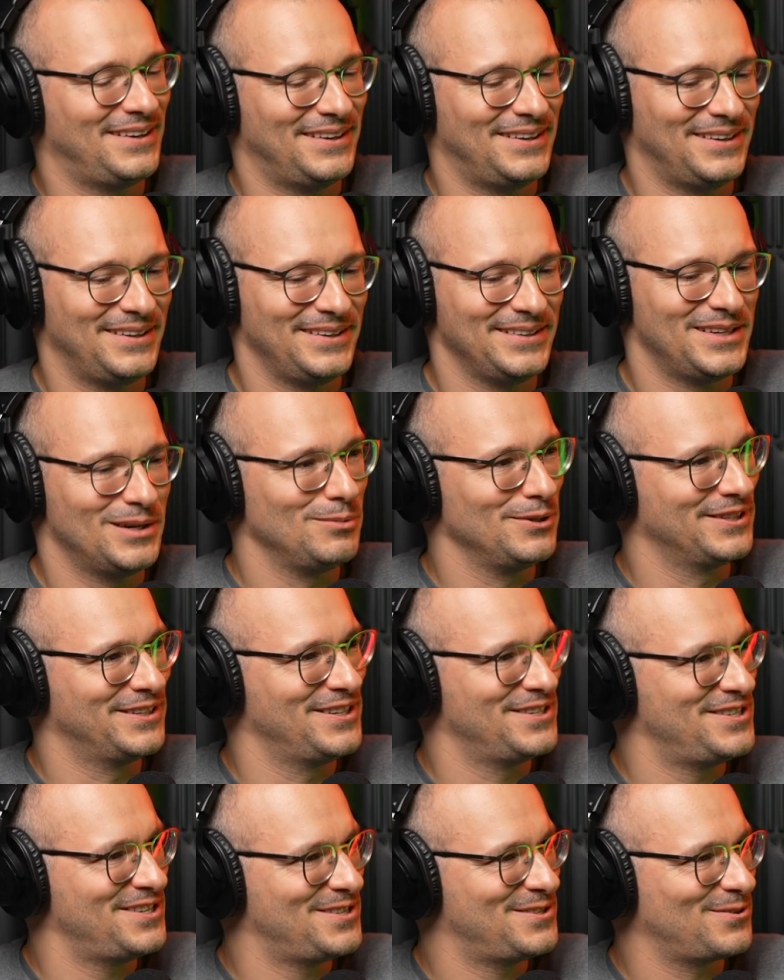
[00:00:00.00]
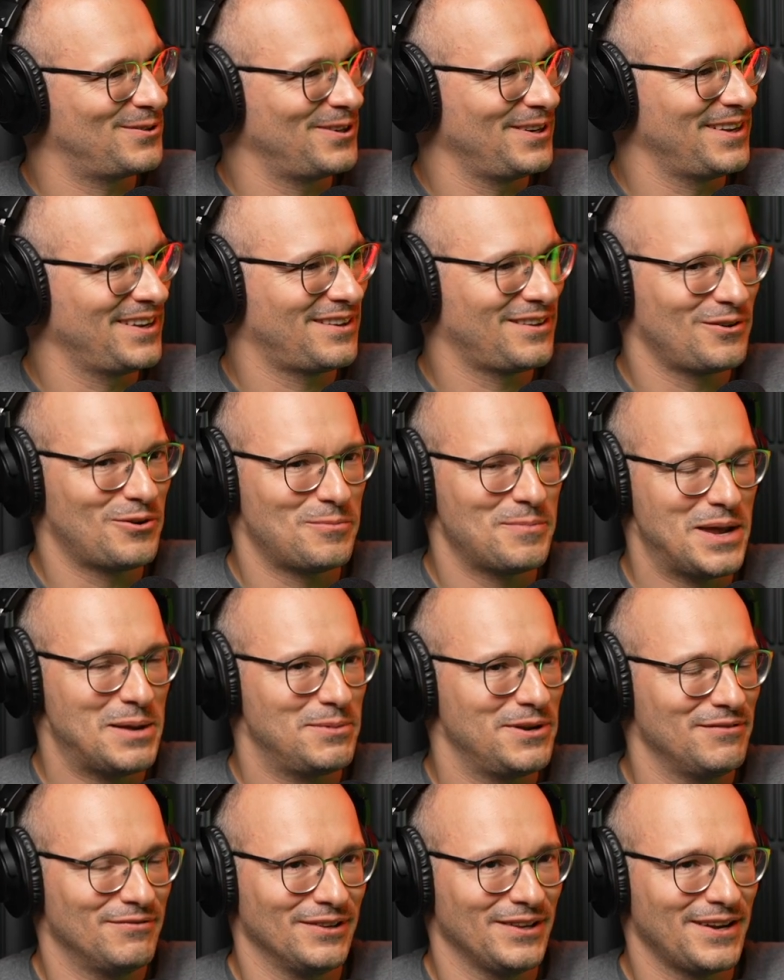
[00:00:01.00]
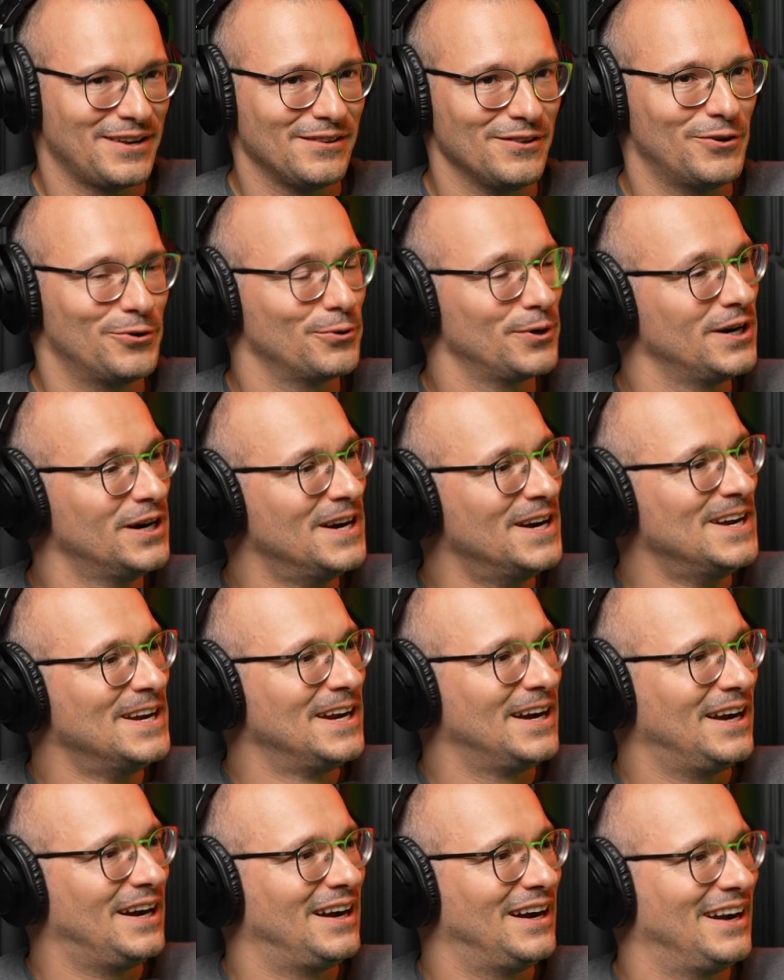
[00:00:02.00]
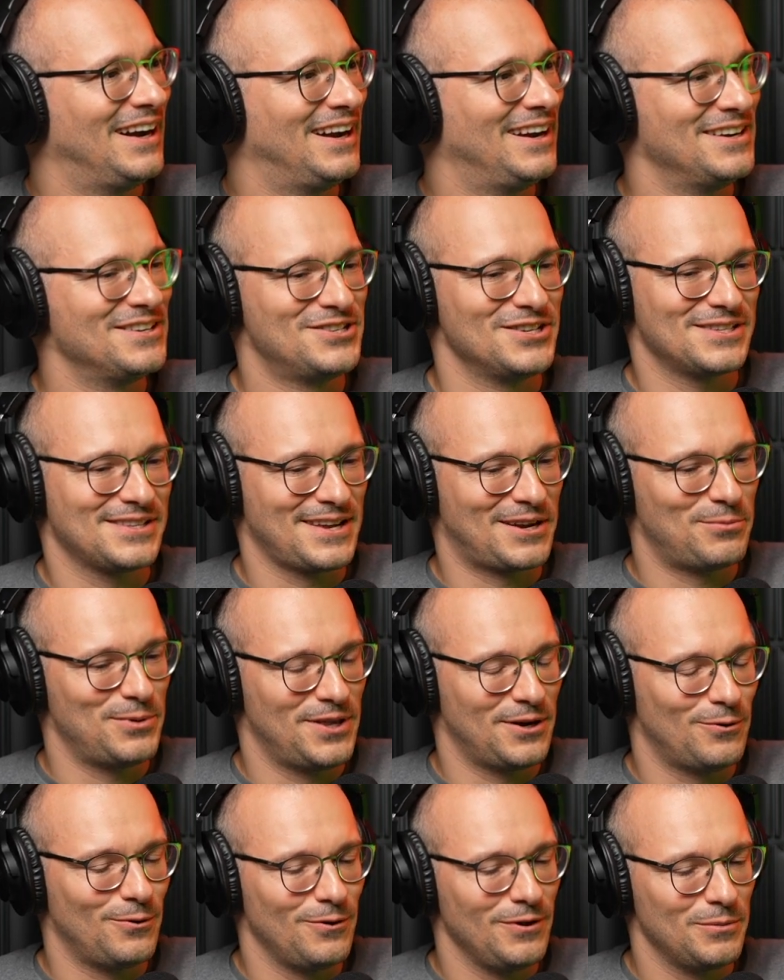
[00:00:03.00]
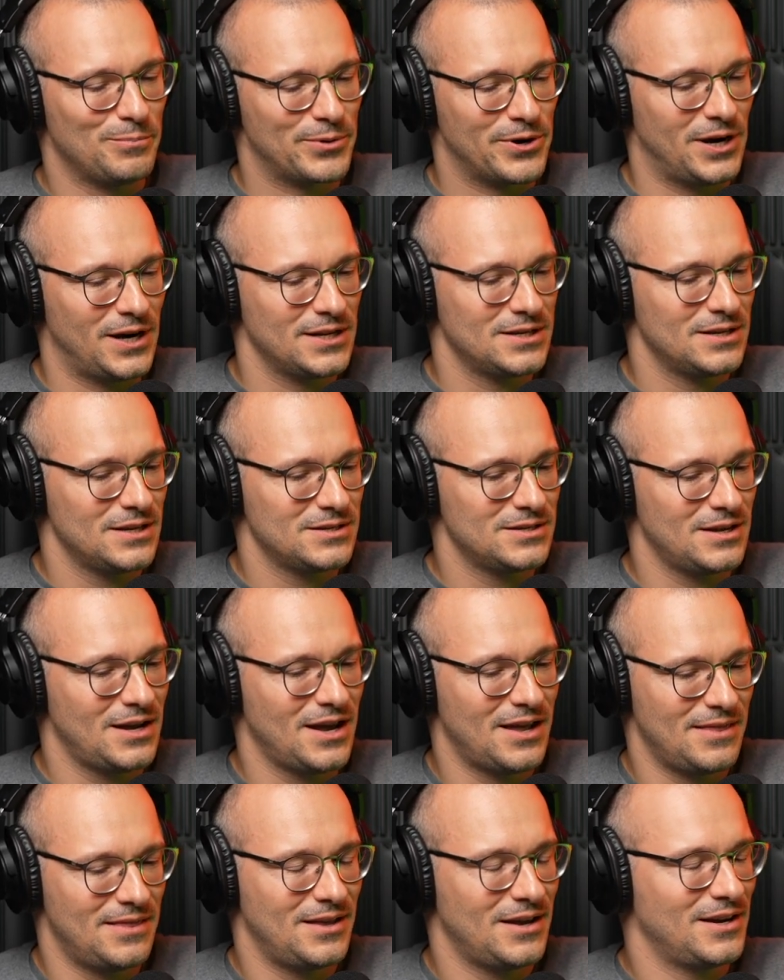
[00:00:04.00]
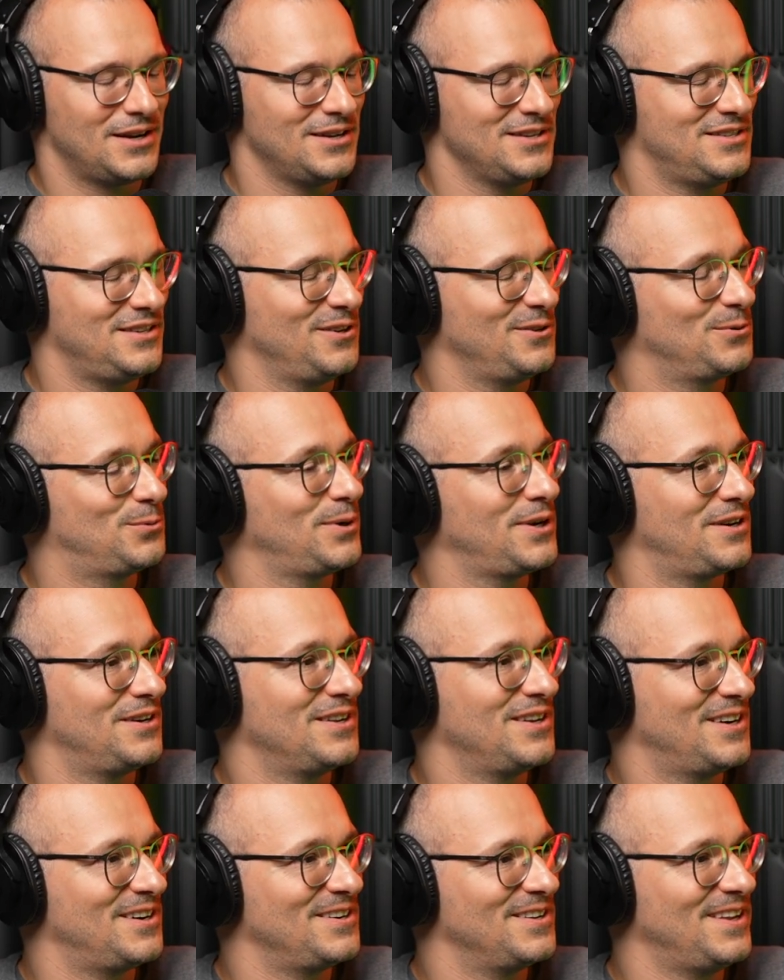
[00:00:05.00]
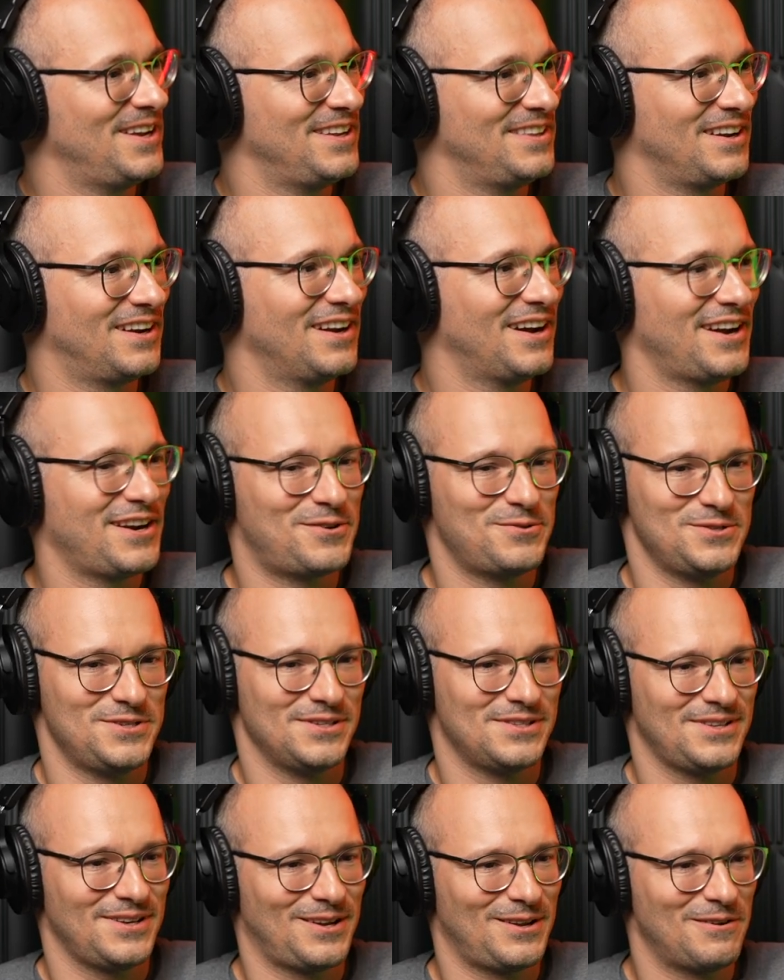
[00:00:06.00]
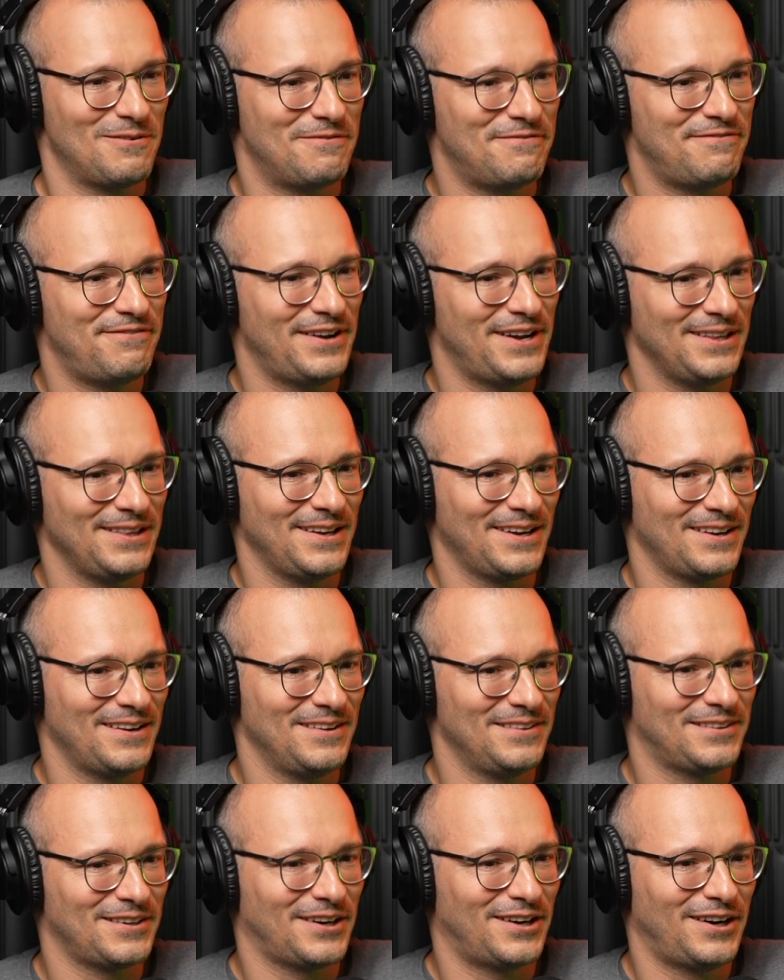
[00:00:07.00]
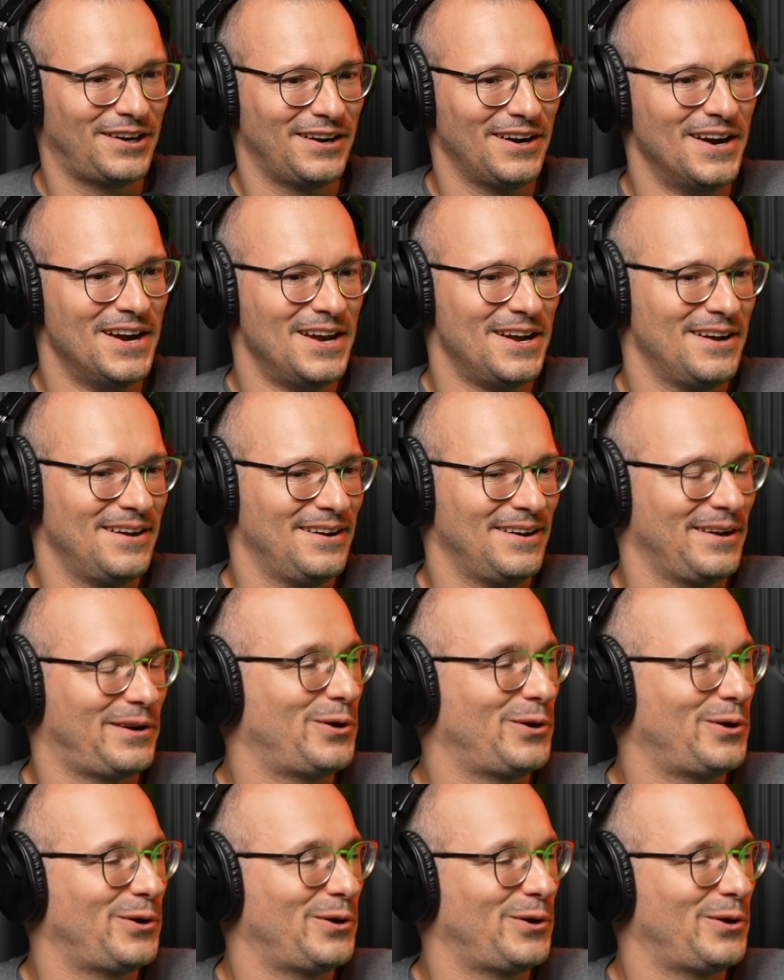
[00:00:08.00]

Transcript: uh, double digits or like you know maybe even like lower yeah uh, just like with the whole process and then i see on twitter the other day the guy who just like you know fed like an entire uh,